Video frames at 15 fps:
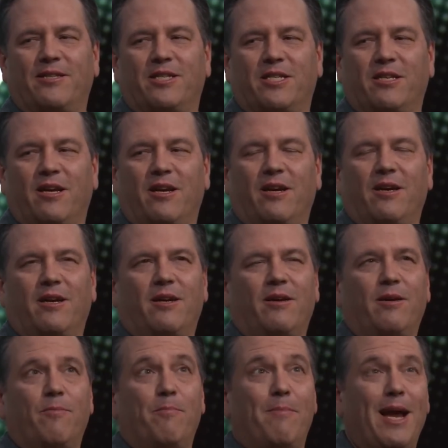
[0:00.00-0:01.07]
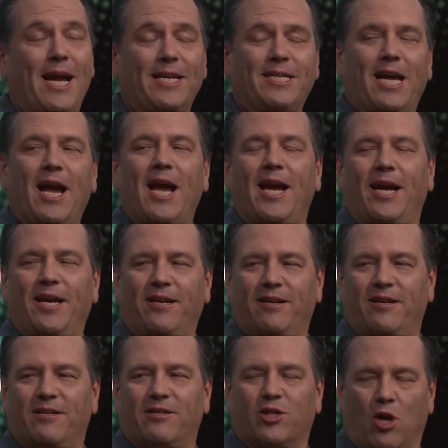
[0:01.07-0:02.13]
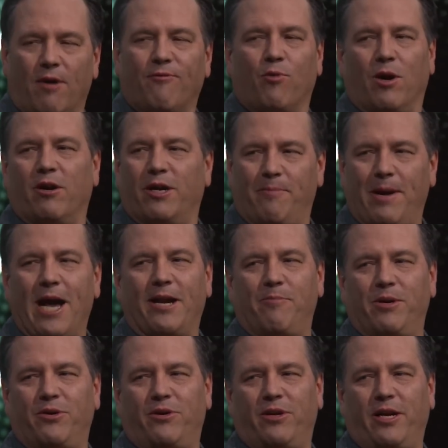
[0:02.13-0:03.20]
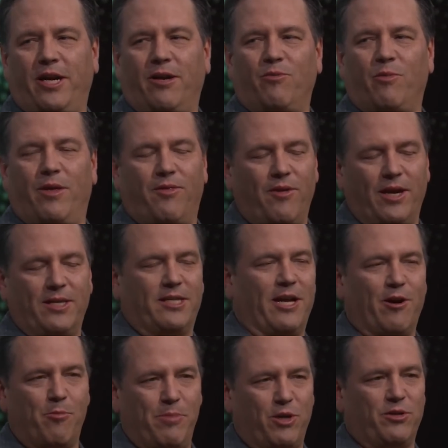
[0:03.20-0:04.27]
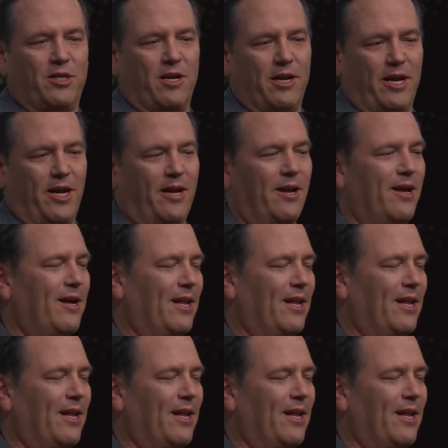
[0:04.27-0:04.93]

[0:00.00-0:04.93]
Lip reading: You're not going anywhere because you're comfortable and you're right at home.